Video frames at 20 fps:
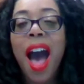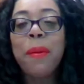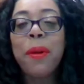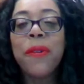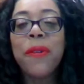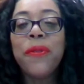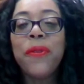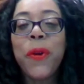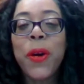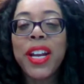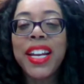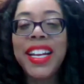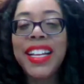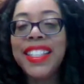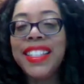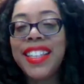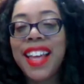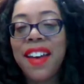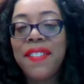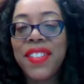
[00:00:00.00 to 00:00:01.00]
Our
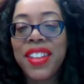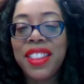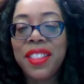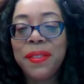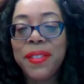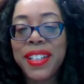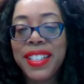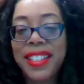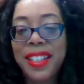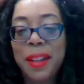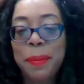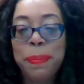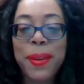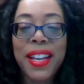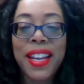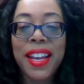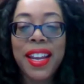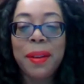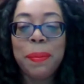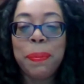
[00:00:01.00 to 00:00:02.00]
47th
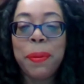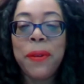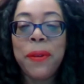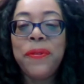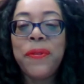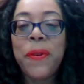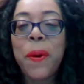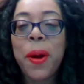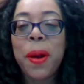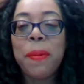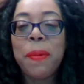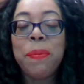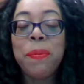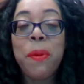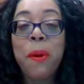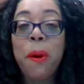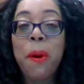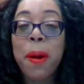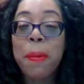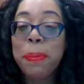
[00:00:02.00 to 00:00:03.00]
recipient performed
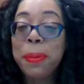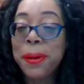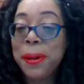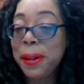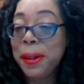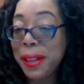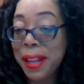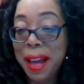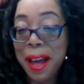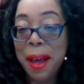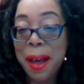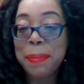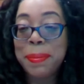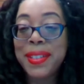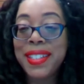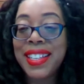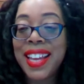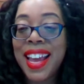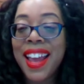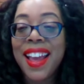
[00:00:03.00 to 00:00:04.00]
more
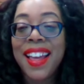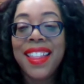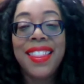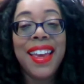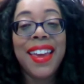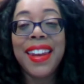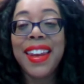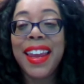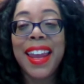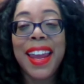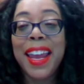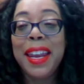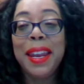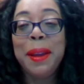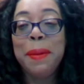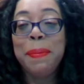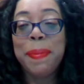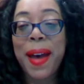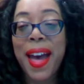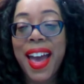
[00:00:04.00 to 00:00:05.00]
pull-ups than
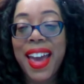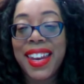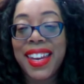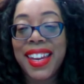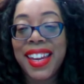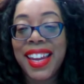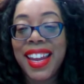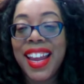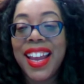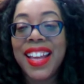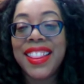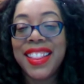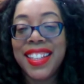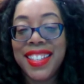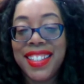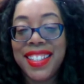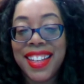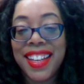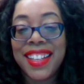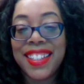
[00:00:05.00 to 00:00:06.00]
anybody in the
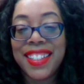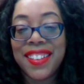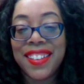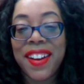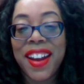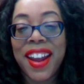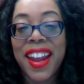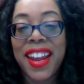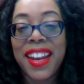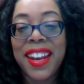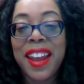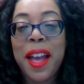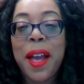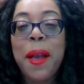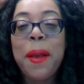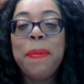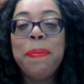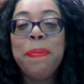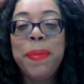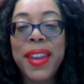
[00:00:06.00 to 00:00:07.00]
6th grade,
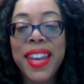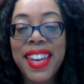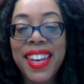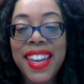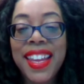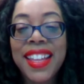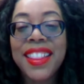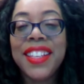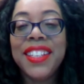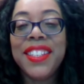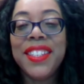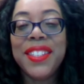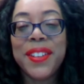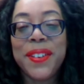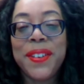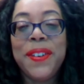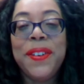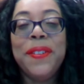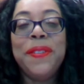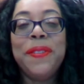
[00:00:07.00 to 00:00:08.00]
beating the
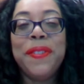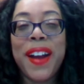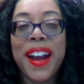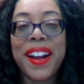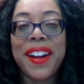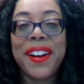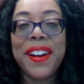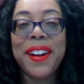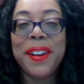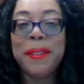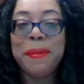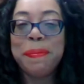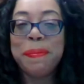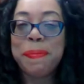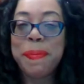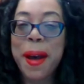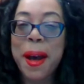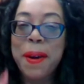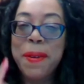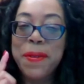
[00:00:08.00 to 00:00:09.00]
school record
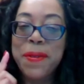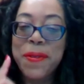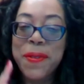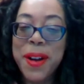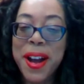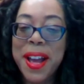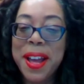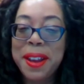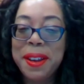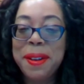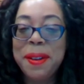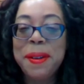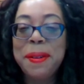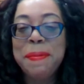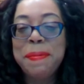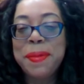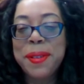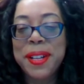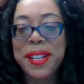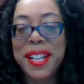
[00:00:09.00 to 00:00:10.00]
by 1
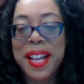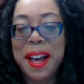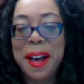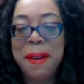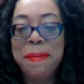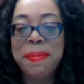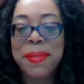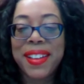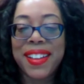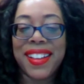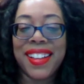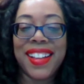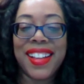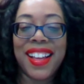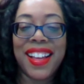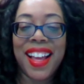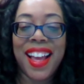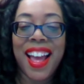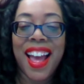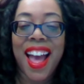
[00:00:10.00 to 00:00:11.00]
pull-up.
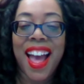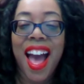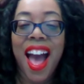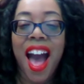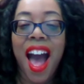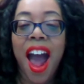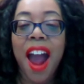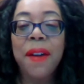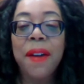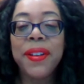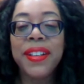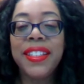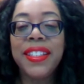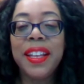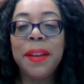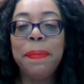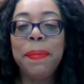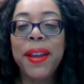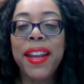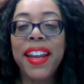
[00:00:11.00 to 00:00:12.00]
Our
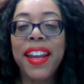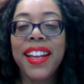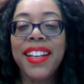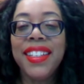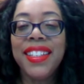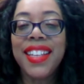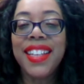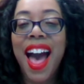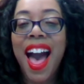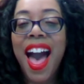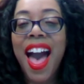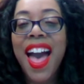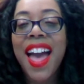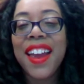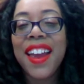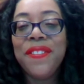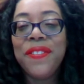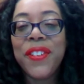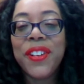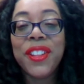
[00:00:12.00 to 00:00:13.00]
recipient
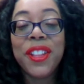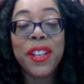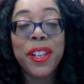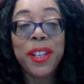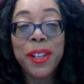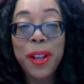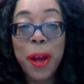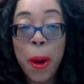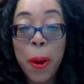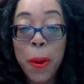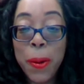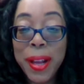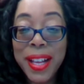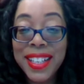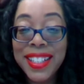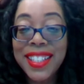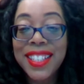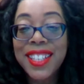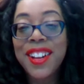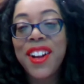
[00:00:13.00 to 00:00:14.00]
tied for the
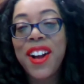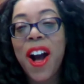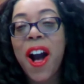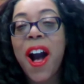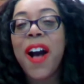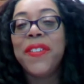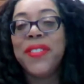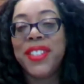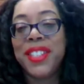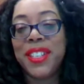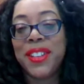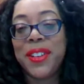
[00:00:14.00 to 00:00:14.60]
lowest golf